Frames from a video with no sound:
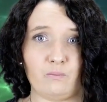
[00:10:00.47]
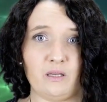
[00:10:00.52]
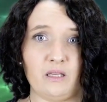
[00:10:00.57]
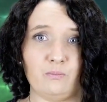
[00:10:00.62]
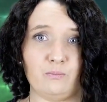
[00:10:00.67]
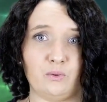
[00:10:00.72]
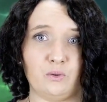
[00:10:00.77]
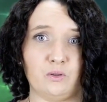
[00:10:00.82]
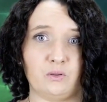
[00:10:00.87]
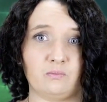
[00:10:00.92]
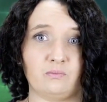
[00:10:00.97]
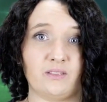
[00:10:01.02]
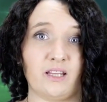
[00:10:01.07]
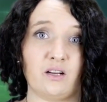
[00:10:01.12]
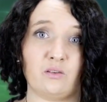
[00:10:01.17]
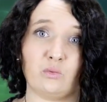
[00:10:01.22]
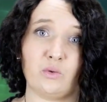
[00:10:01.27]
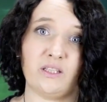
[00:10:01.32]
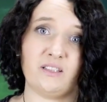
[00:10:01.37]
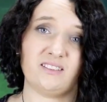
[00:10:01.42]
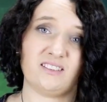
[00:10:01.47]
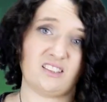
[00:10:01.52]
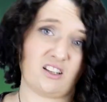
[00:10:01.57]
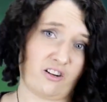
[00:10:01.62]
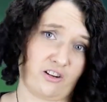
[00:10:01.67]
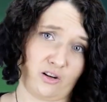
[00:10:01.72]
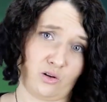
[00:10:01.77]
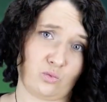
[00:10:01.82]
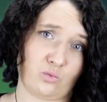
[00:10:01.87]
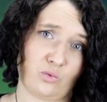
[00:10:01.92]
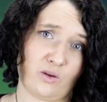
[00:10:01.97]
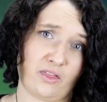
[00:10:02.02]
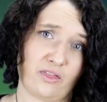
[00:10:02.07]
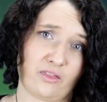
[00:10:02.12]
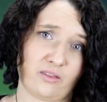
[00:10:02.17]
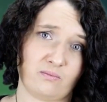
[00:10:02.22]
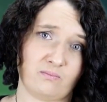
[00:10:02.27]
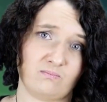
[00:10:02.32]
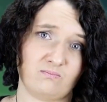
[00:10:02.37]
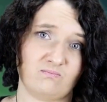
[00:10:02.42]
people than we started
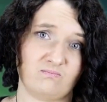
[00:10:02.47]
with.